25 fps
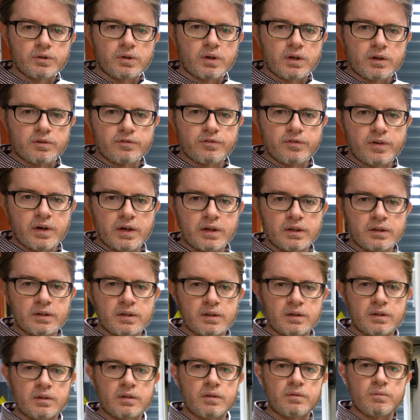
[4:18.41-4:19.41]
You can find
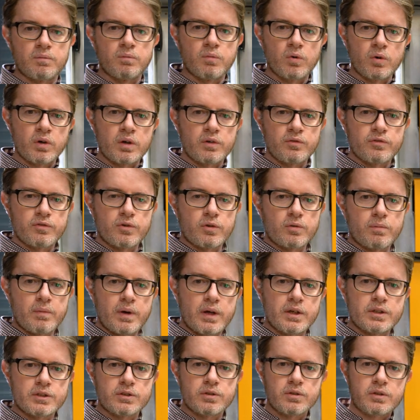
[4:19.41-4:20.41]
more
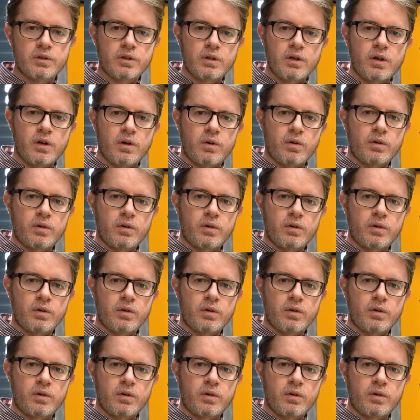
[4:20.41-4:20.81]
information